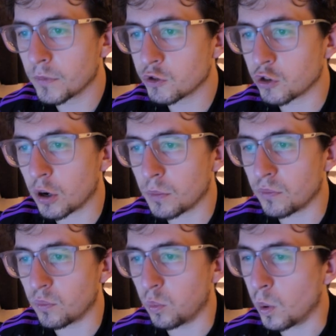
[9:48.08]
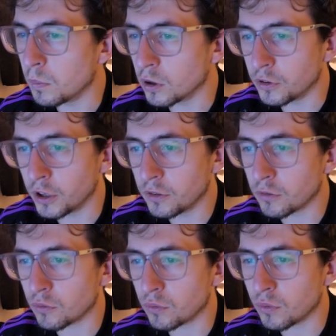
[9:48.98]
drawing with
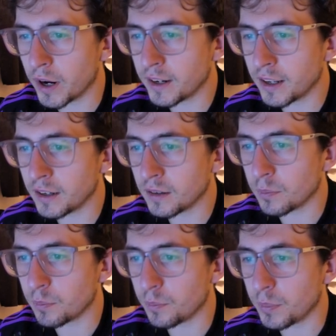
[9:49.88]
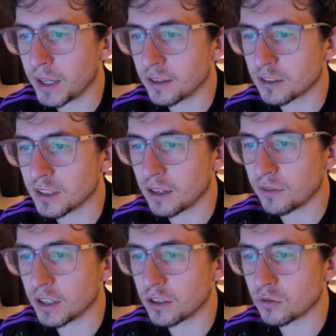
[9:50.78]
Wimbledon. Reading beating
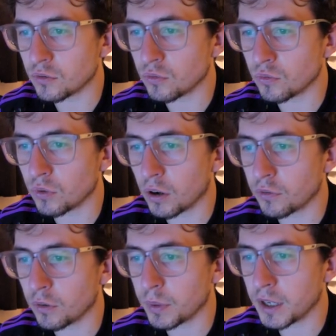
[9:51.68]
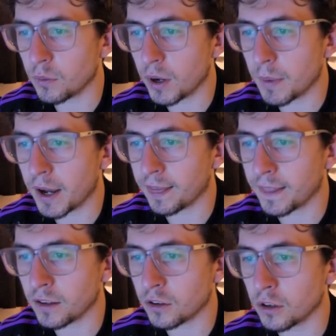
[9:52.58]
Stevenage. Rotherham beaten away by
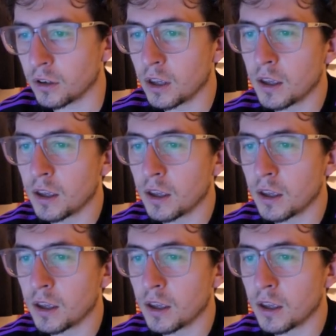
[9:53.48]
Lincoln.